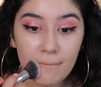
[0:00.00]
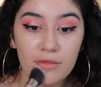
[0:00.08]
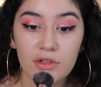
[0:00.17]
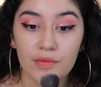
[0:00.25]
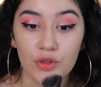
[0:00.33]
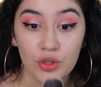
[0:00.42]

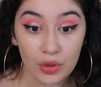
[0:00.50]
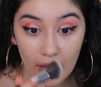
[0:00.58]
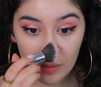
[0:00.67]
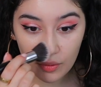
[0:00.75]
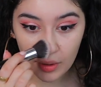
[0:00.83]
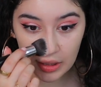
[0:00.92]
so if you do
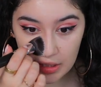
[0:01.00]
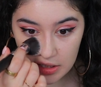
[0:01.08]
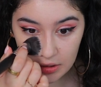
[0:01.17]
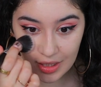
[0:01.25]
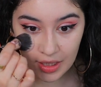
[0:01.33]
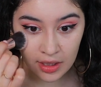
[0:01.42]
have oily
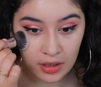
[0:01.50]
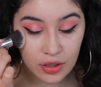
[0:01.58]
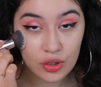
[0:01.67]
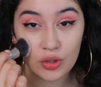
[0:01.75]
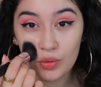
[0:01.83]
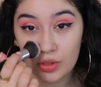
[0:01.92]
skin,
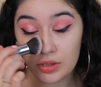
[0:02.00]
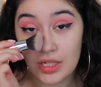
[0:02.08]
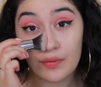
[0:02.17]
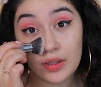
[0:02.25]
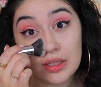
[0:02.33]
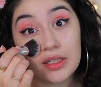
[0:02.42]
you would
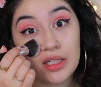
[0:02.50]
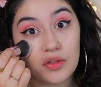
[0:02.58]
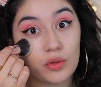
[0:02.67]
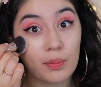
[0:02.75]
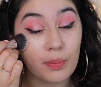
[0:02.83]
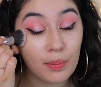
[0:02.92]
definitely need
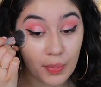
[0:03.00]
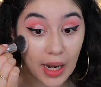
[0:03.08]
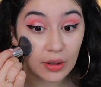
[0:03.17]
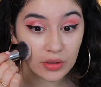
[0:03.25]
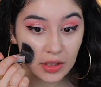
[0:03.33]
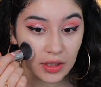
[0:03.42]
to
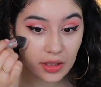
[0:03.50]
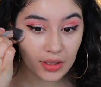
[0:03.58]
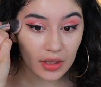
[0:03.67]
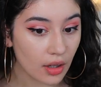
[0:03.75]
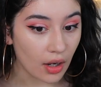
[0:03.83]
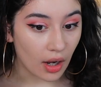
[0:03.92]
powder.
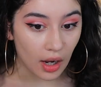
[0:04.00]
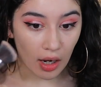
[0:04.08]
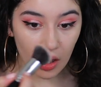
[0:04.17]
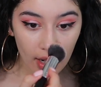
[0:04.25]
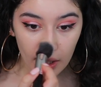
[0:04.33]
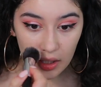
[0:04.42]

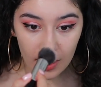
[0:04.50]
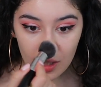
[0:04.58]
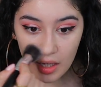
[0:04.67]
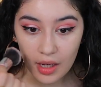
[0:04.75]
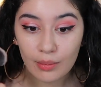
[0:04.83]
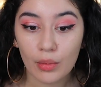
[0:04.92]
I
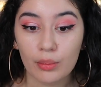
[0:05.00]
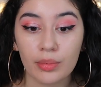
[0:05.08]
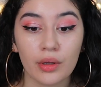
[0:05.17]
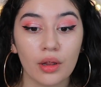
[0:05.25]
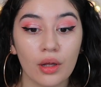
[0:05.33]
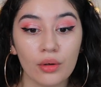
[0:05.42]
am
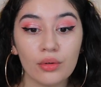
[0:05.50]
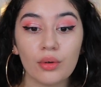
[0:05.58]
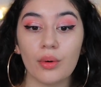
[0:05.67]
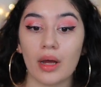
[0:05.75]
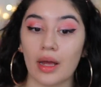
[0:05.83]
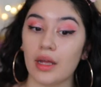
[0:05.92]
blown
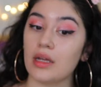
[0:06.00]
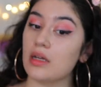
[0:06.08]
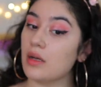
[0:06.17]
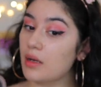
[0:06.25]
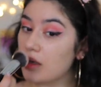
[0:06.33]
away